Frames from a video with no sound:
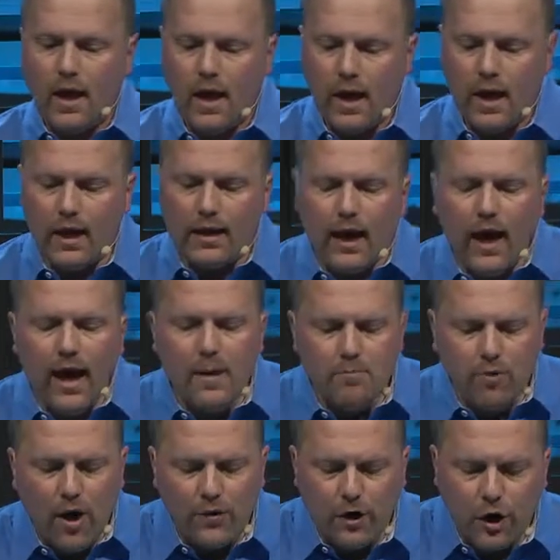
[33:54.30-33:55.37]
And I,
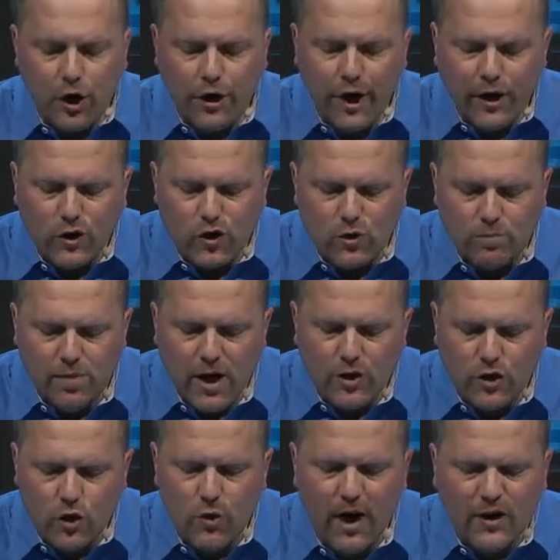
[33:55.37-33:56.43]
brethren, could not speak
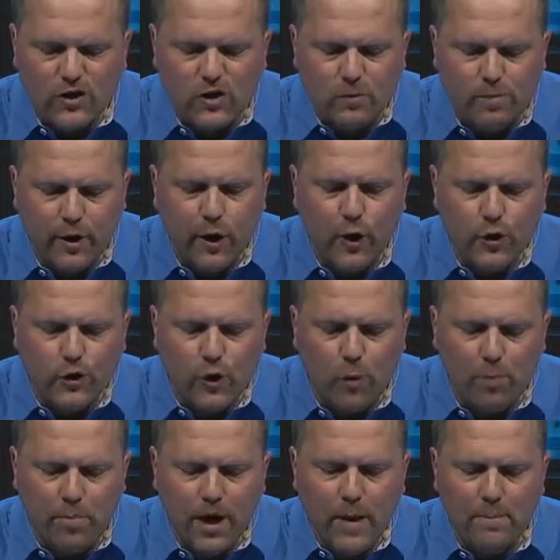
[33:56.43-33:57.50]
to you as spiritual
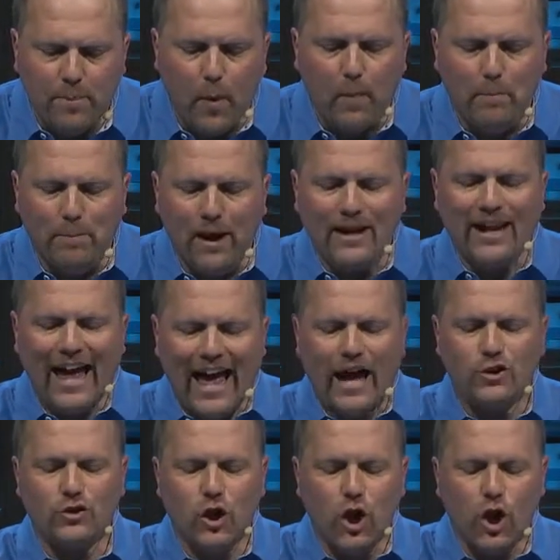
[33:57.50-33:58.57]
people, but
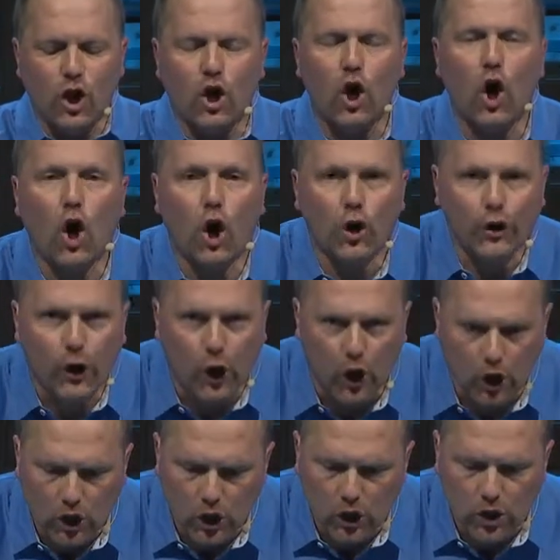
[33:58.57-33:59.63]
as carnal,
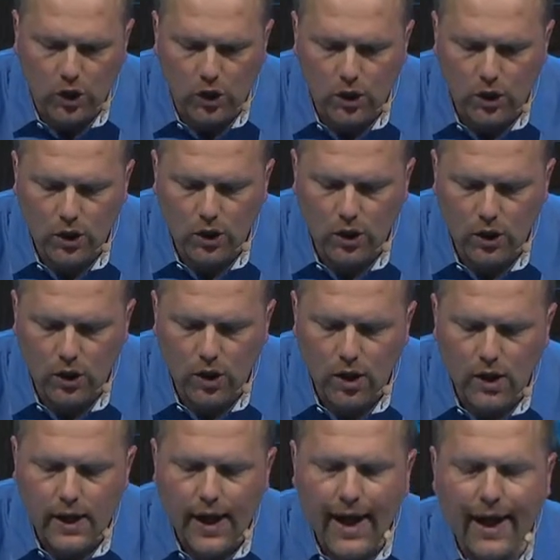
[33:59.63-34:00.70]

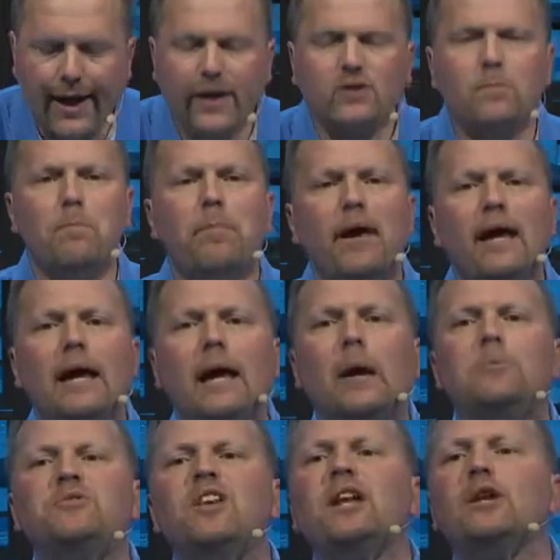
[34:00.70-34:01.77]
as
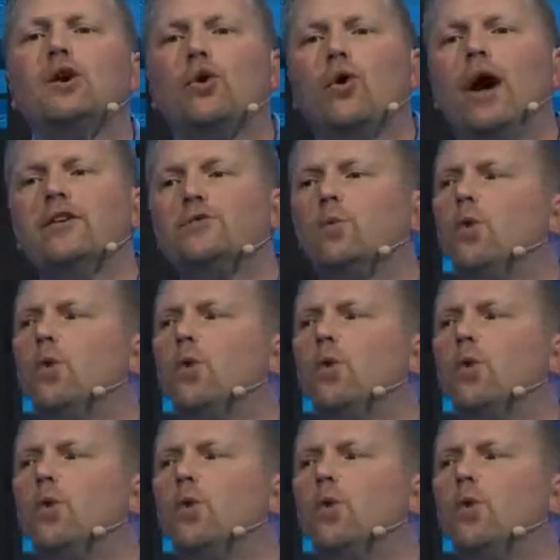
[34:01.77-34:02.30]
babes in Christ.